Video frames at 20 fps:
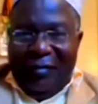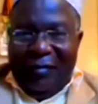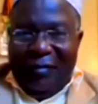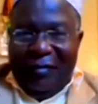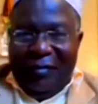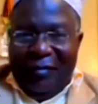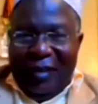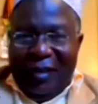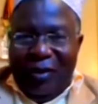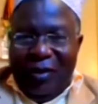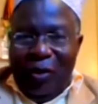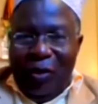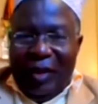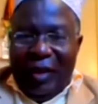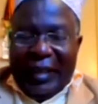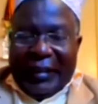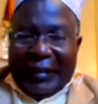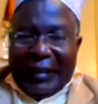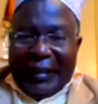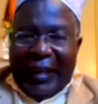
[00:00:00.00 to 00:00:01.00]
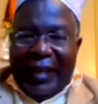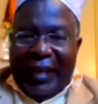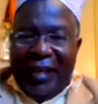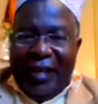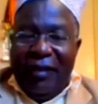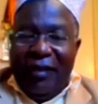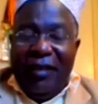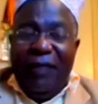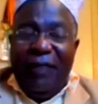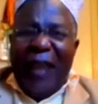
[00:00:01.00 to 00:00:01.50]
So that uh,
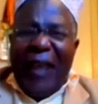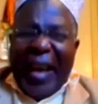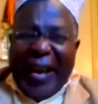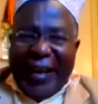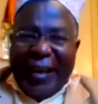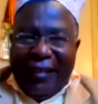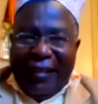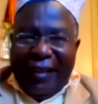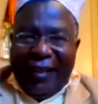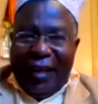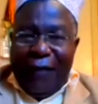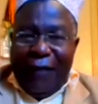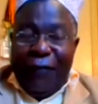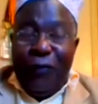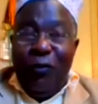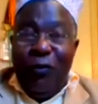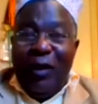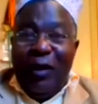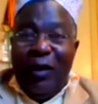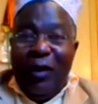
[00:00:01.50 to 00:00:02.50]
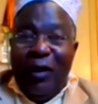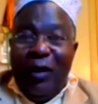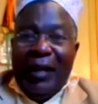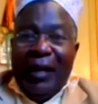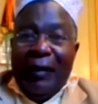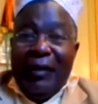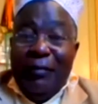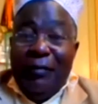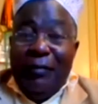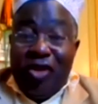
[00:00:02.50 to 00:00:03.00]
if anything, if you want
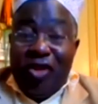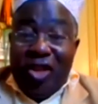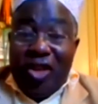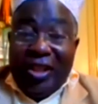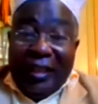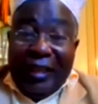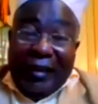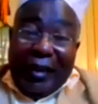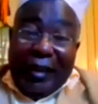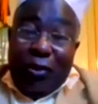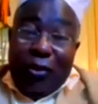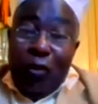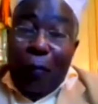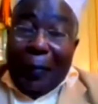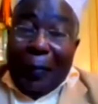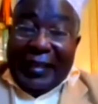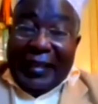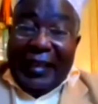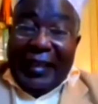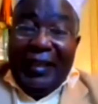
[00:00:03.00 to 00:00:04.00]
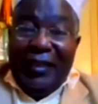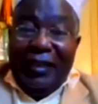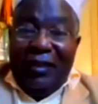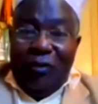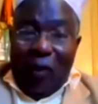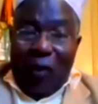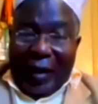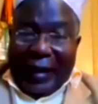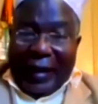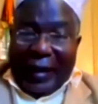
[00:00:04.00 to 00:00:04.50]
administration, then 2% is
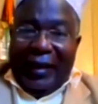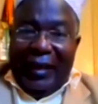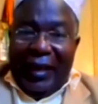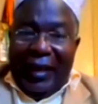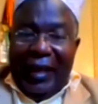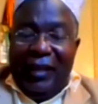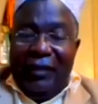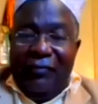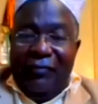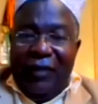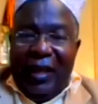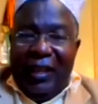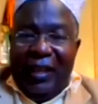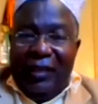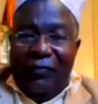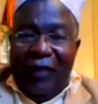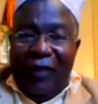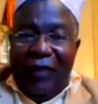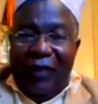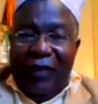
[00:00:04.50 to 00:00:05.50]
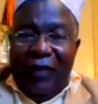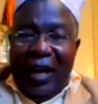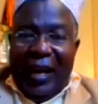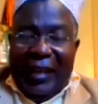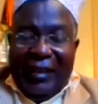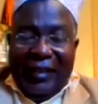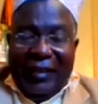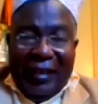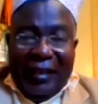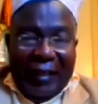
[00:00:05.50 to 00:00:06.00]
okay as, as far as
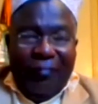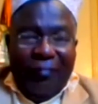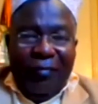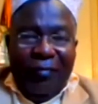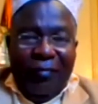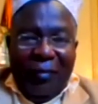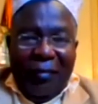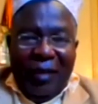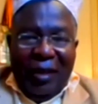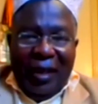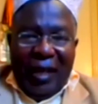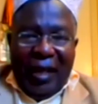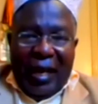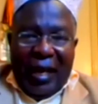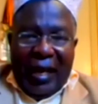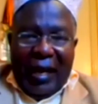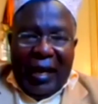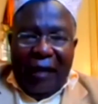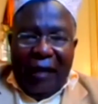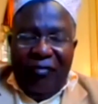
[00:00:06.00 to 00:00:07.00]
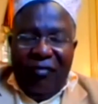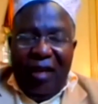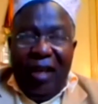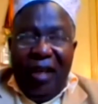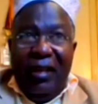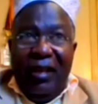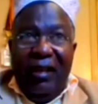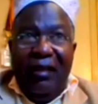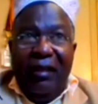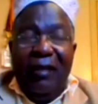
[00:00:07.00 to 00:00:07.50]
uh,
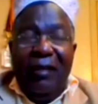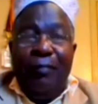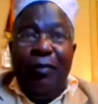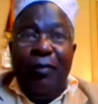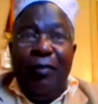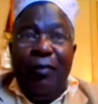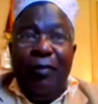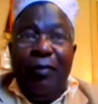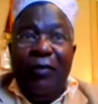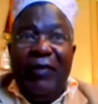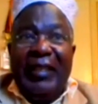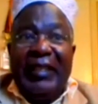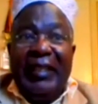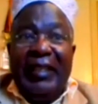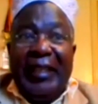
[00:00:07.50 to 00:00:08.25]
the poverty